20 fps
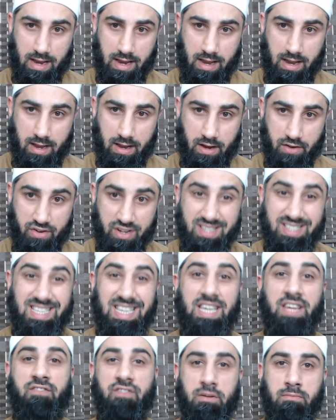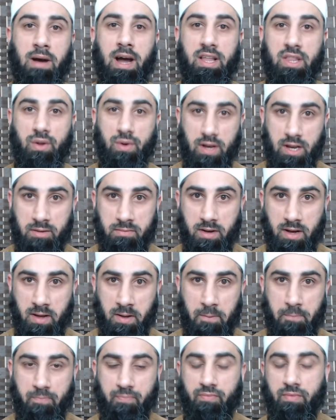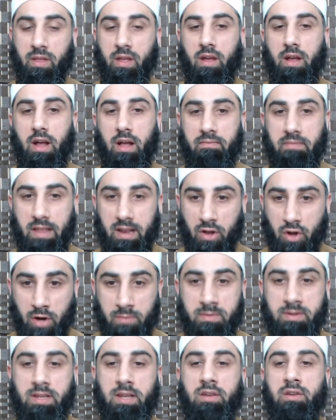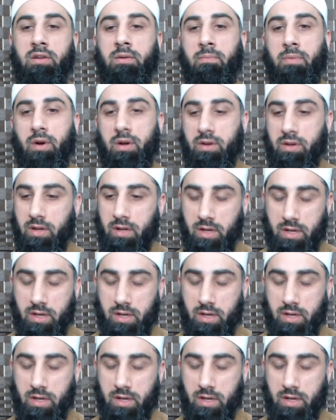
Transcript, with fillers: uh, received by the ulama and then commented upon.